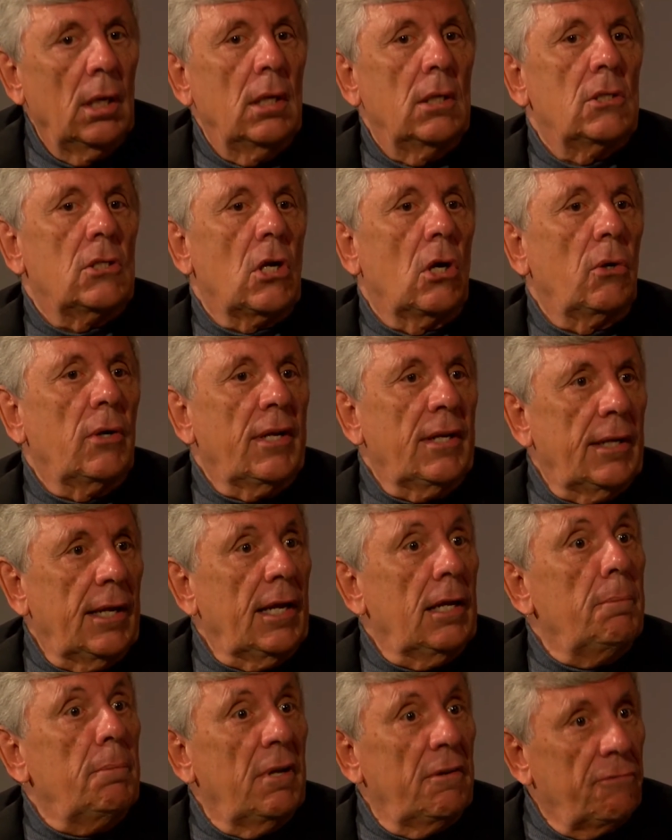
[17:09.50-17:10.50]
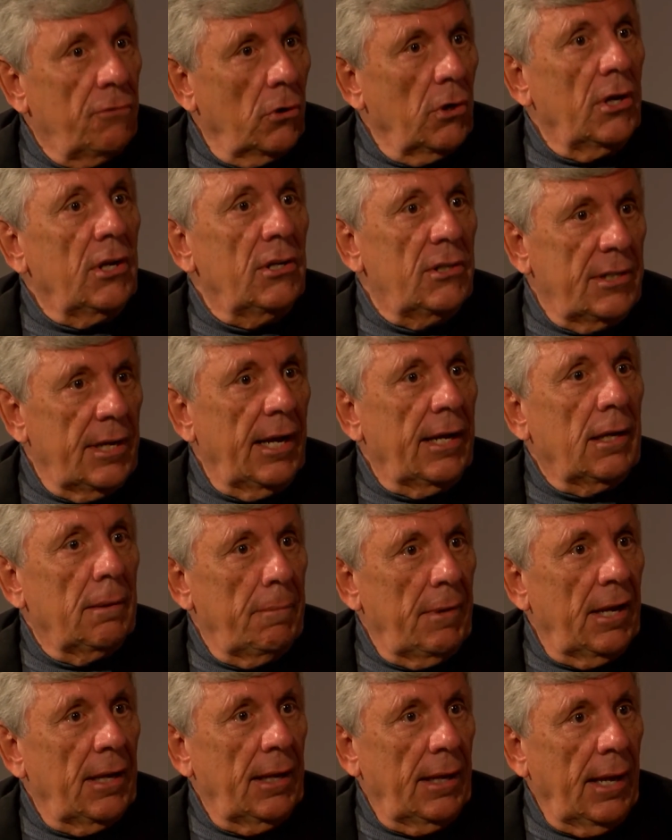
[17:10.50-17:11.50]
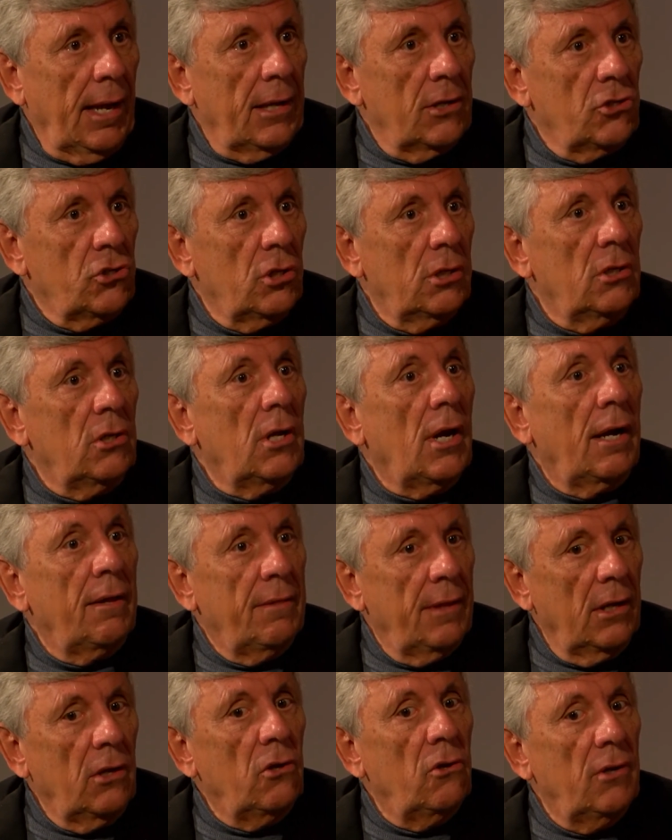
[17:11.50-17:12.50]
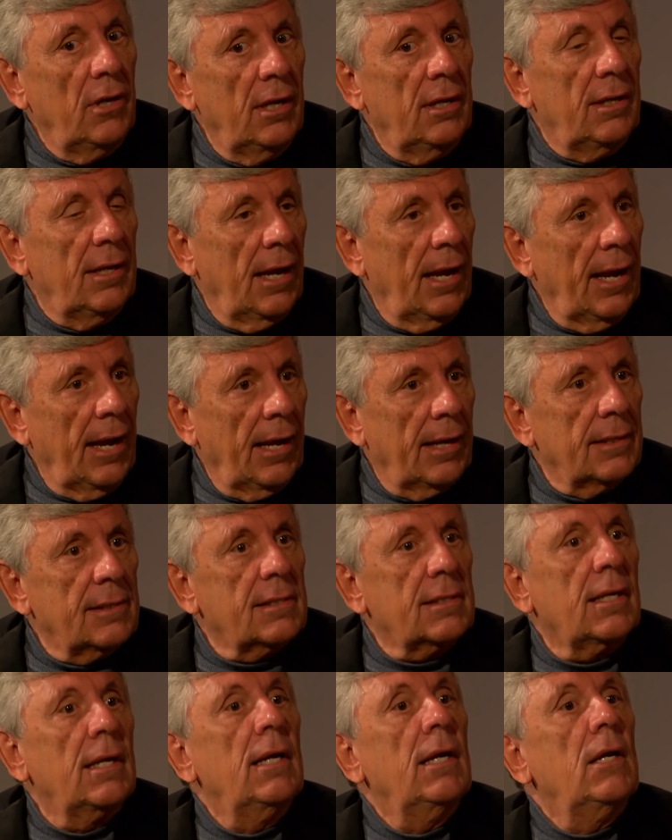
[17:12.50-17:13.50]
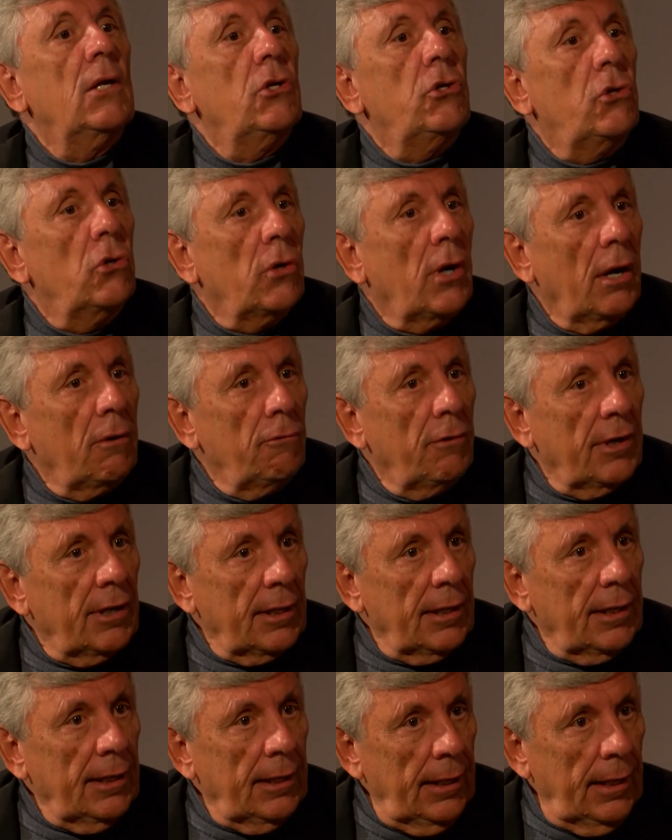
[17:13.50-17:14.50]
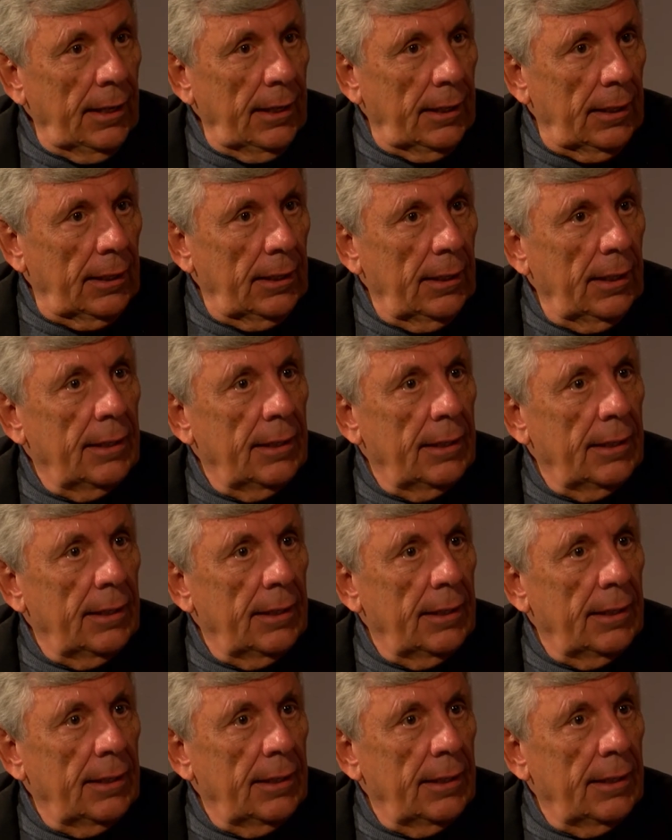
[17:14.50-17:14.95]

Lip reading: So indeed, before you take a medication, I think you need to ask, do I really need it?